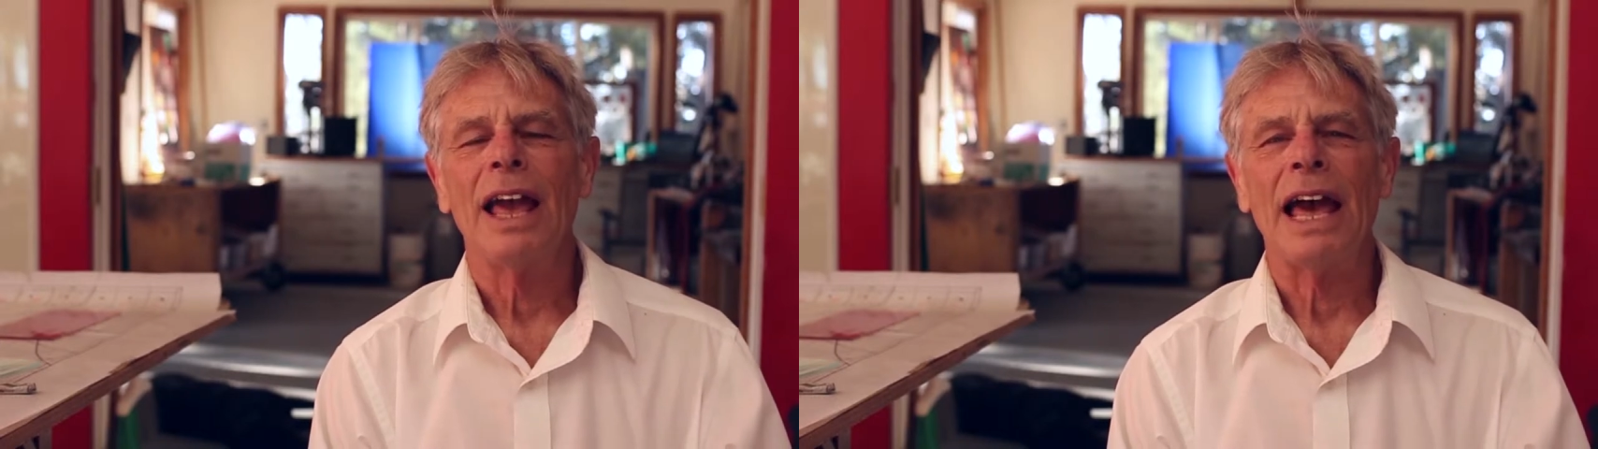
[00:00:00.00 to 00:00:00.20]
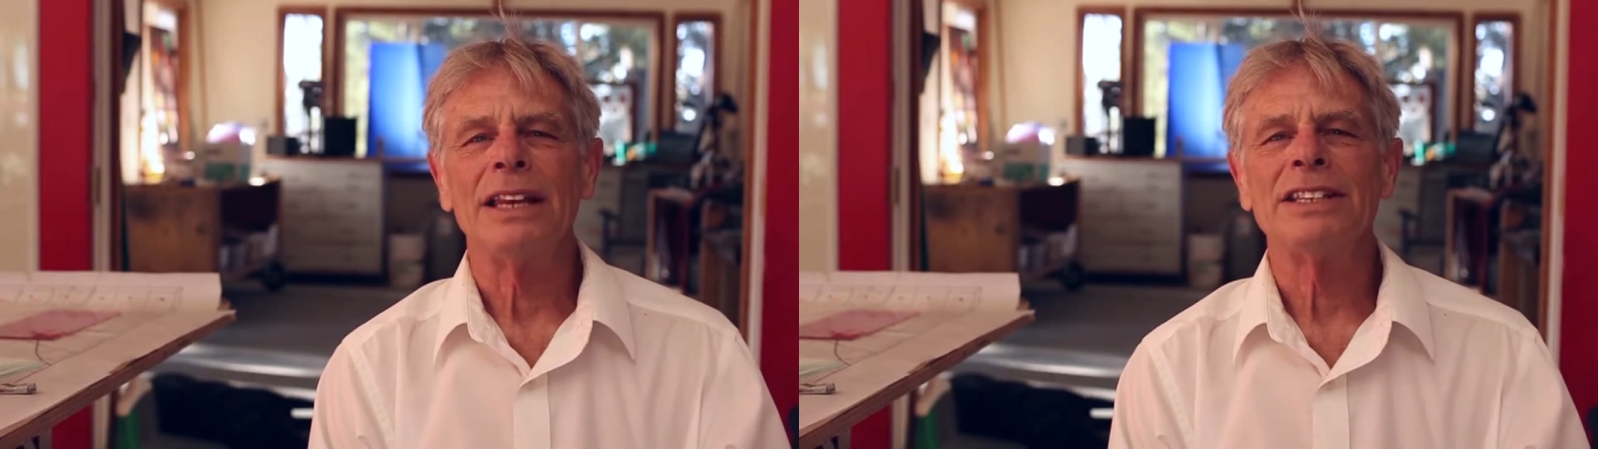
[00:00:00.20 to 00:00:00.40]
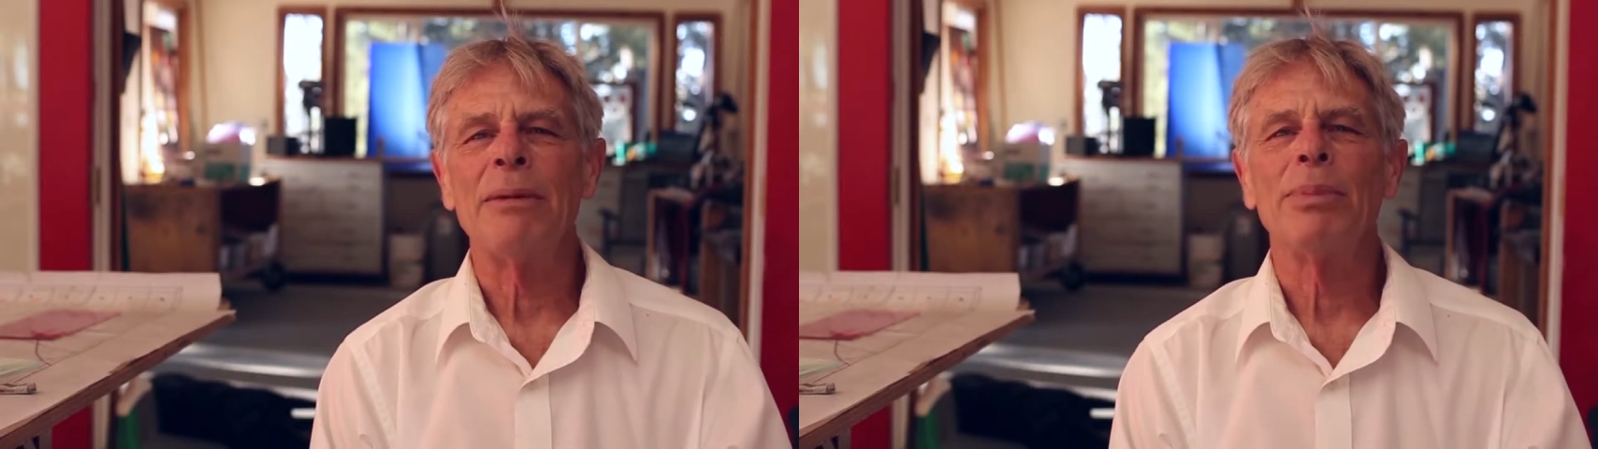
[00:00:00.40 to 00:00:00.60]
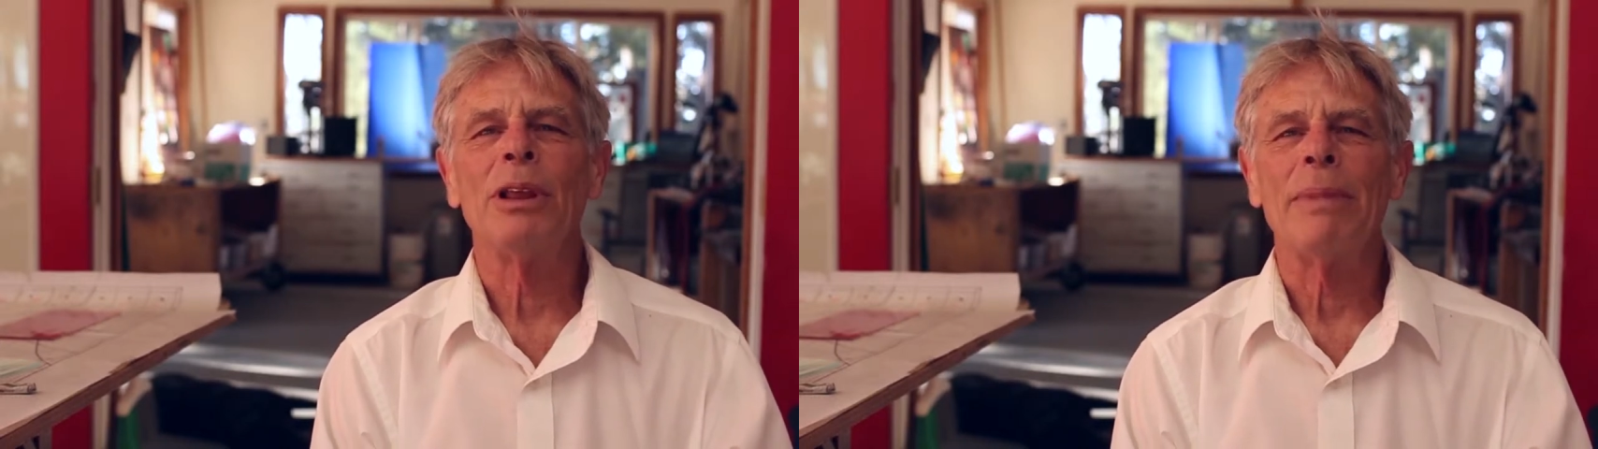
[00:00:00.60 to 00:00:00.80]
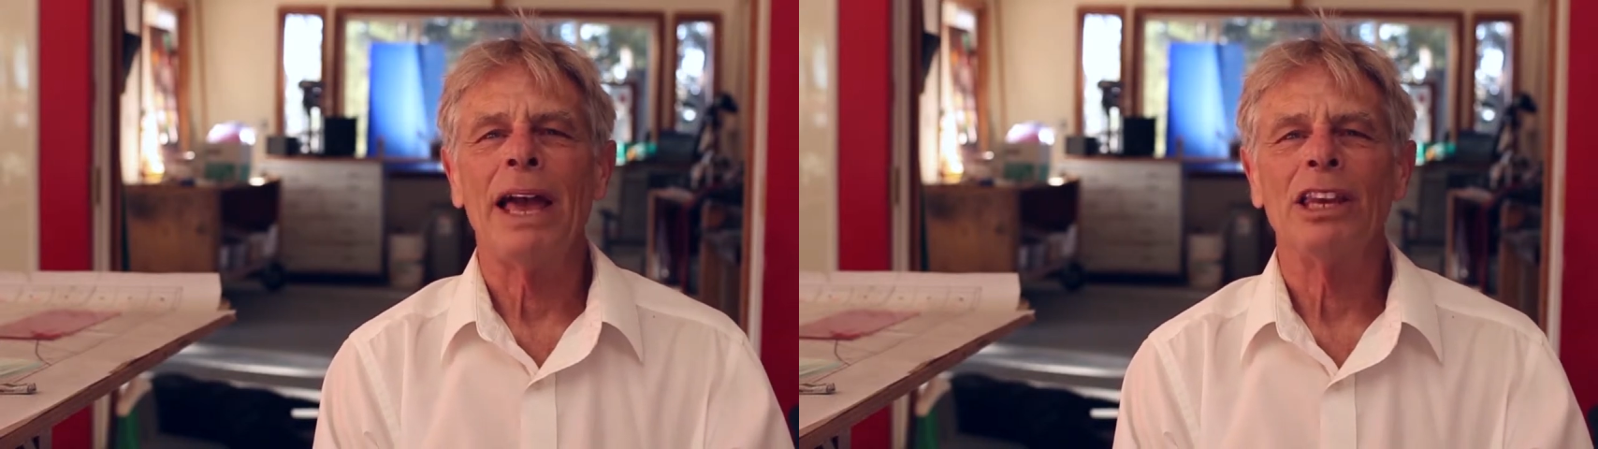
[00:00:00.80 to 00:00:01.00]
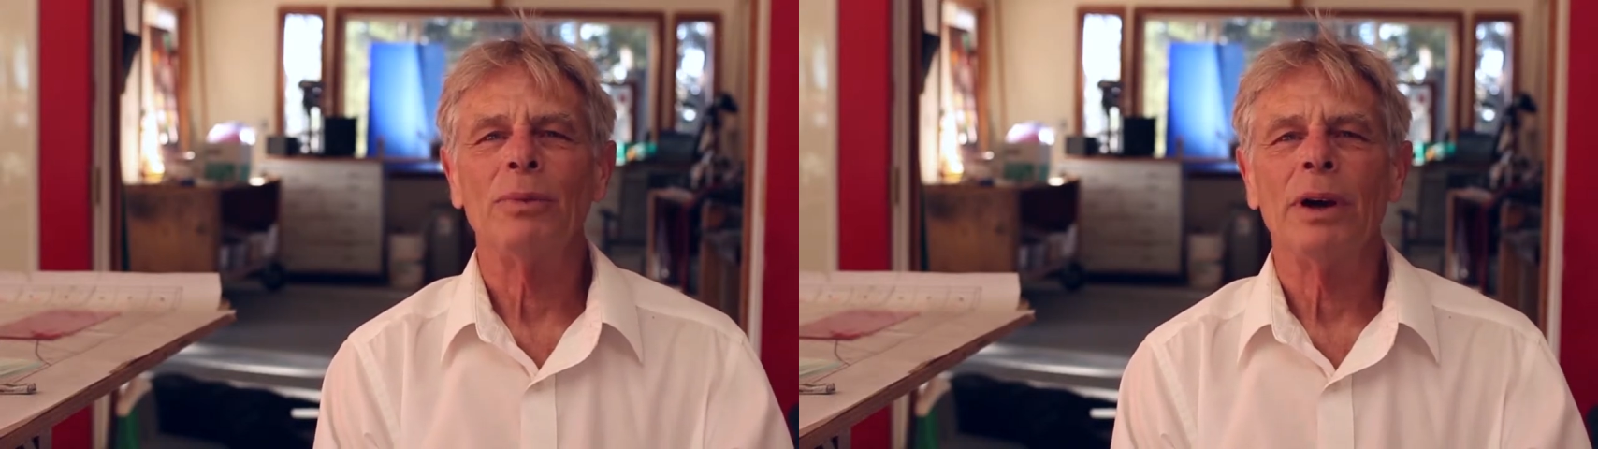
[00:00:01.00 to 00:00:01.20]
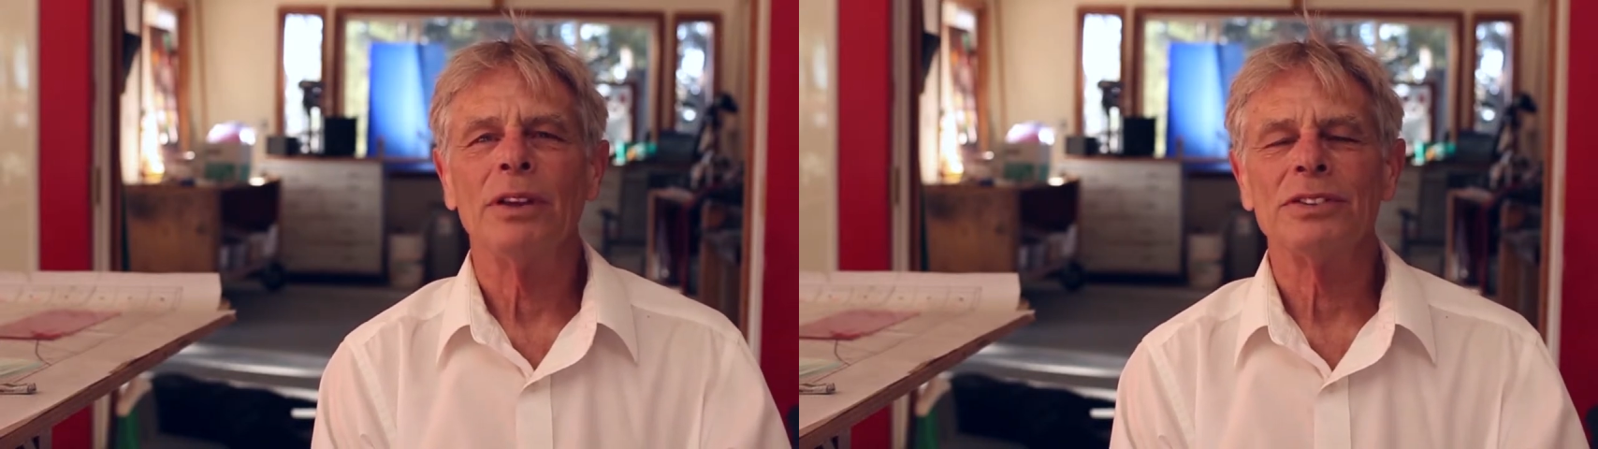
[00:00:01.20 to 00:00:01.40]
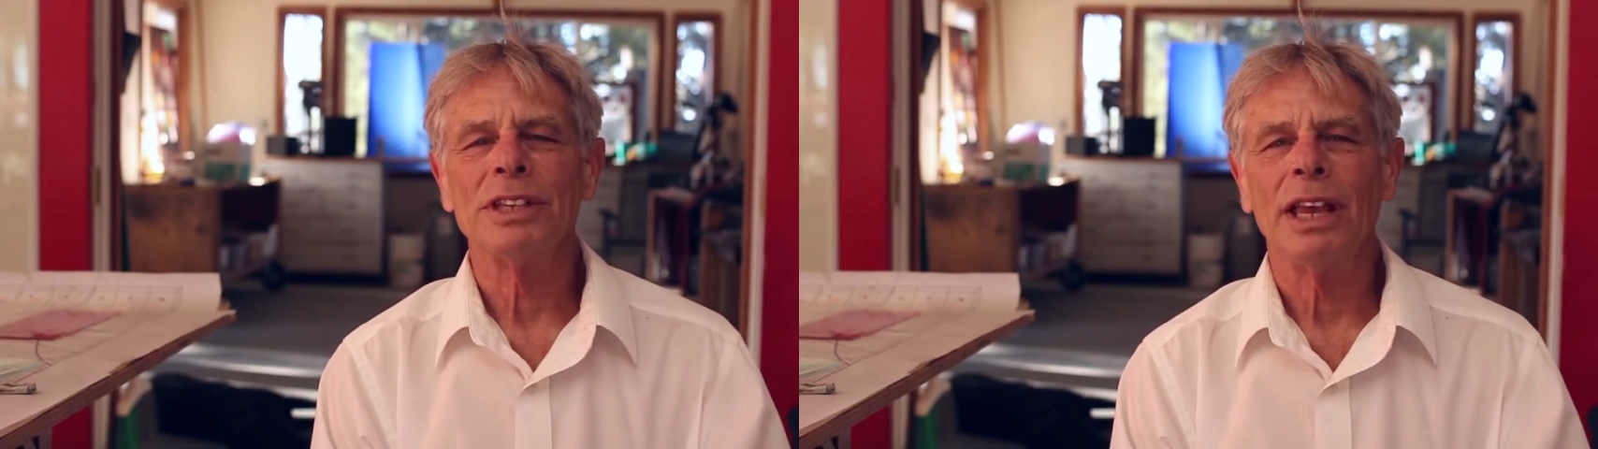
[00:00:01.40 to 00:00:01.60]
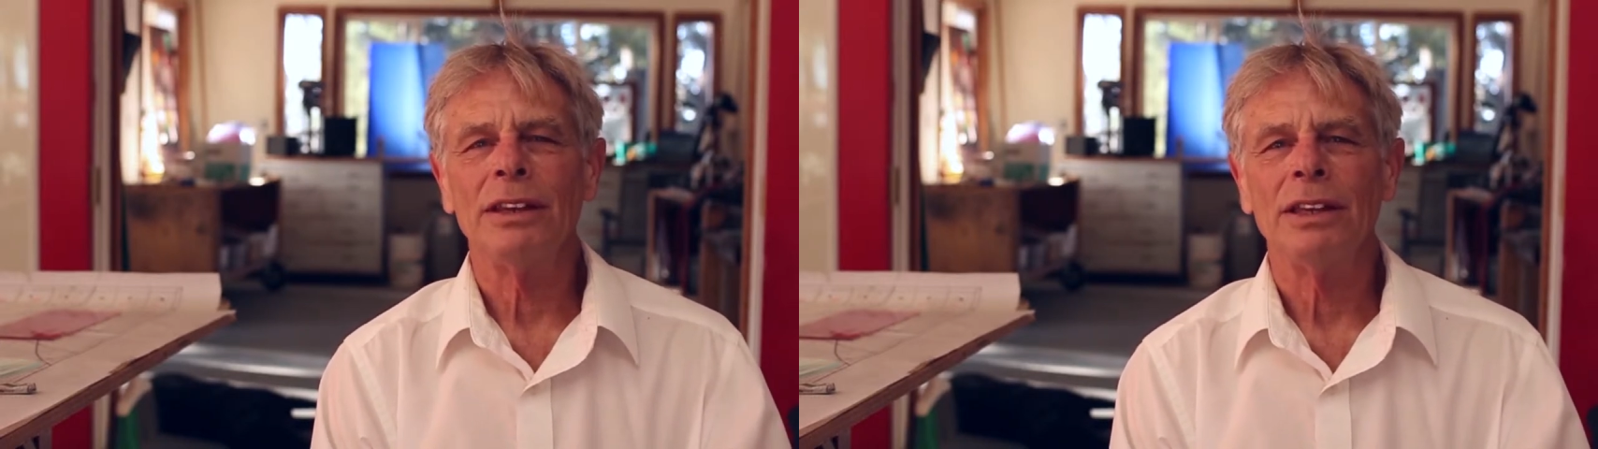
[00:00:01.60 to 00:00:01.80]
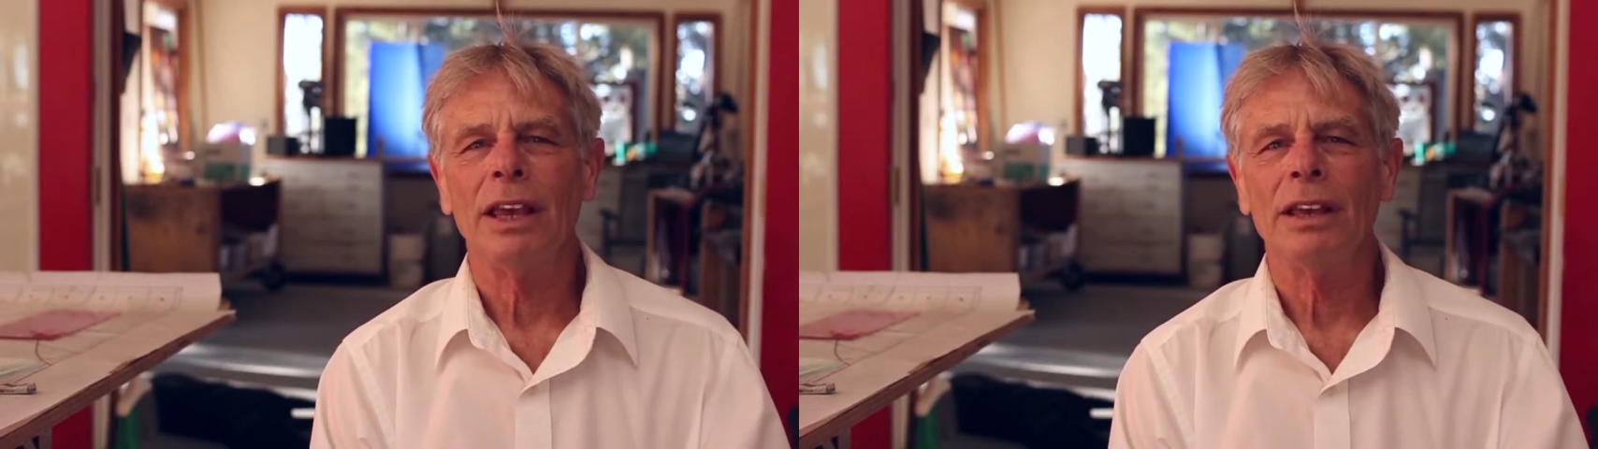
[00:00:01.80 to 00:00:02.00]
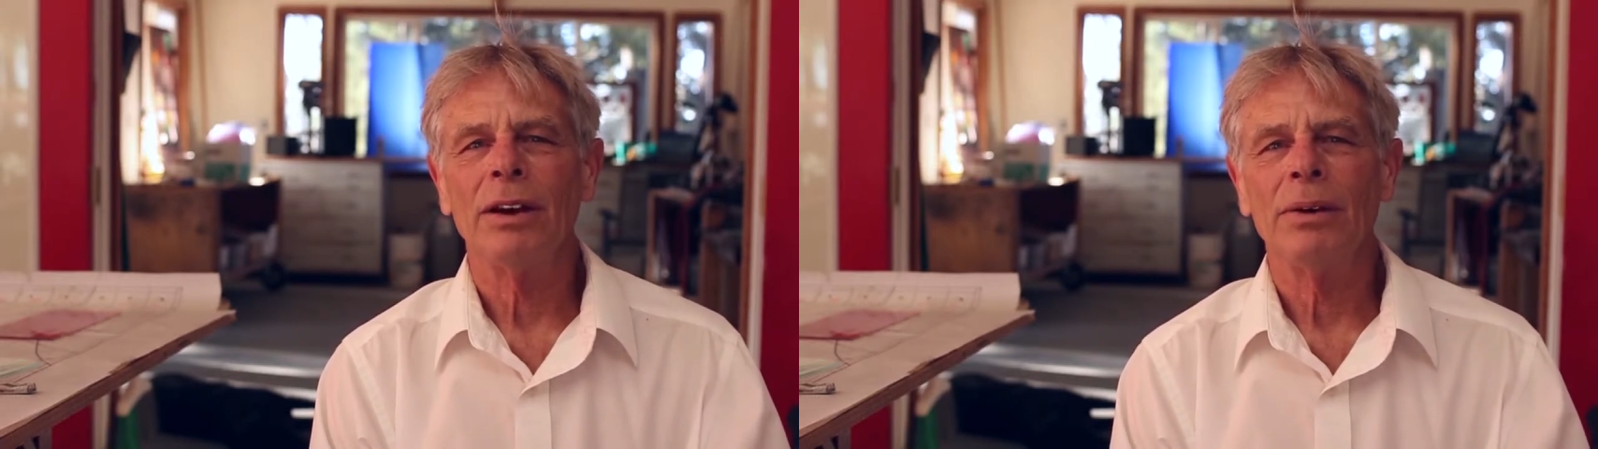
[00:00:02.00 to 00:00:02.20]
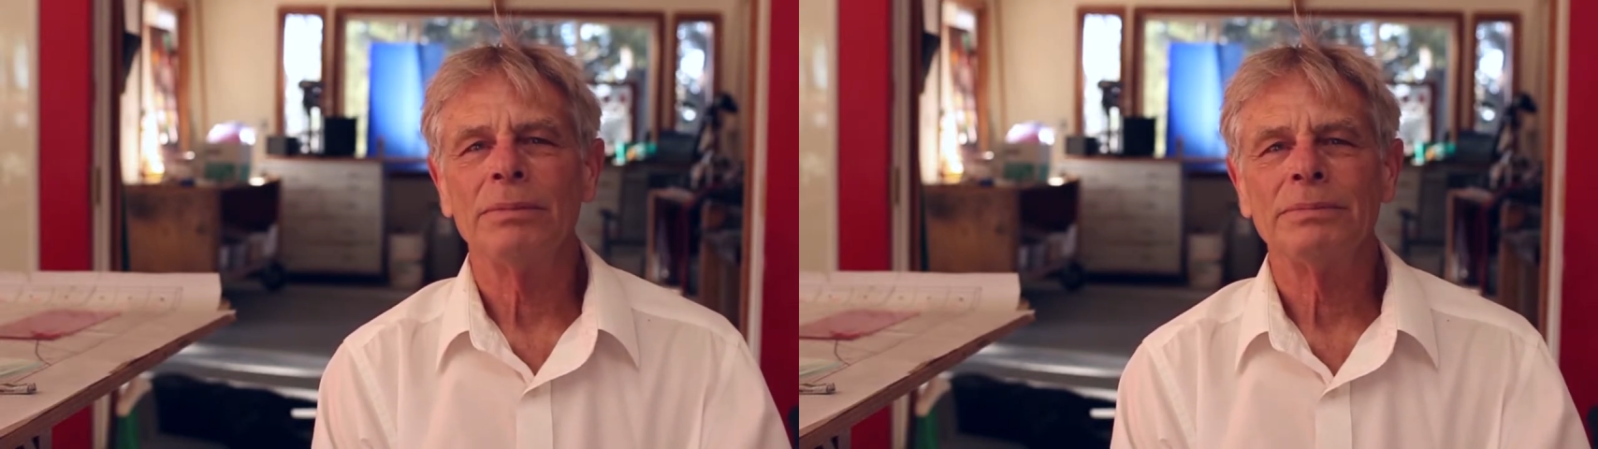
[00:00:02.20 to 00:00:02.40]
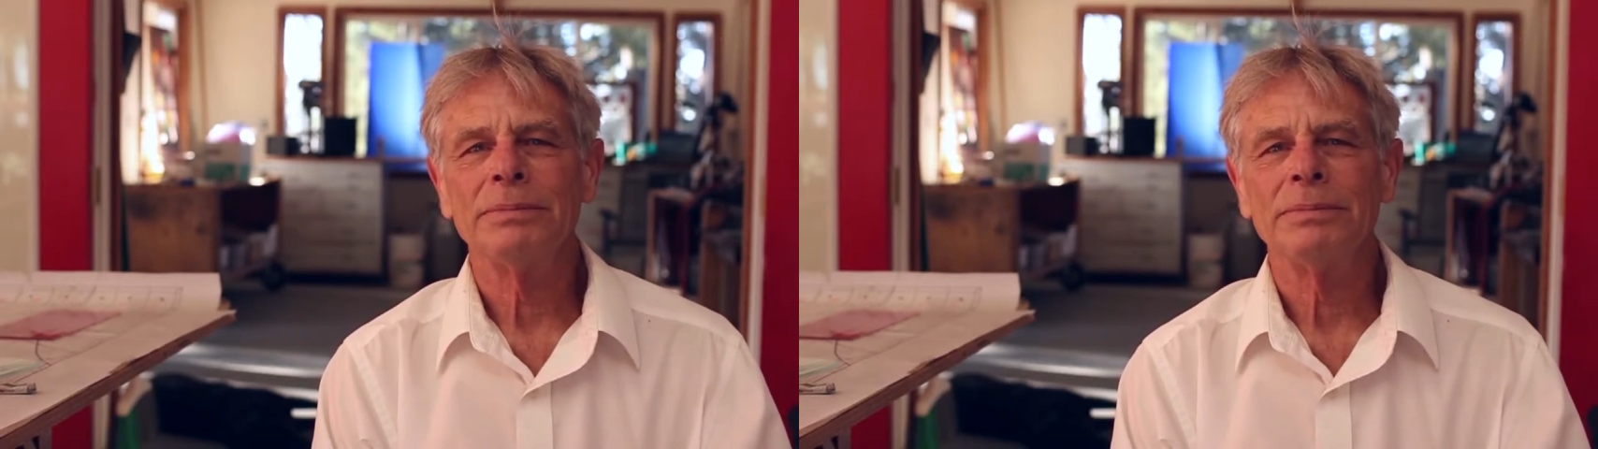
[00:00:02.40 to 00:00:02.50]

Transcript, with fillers: at Temple E'manuel in San Diego.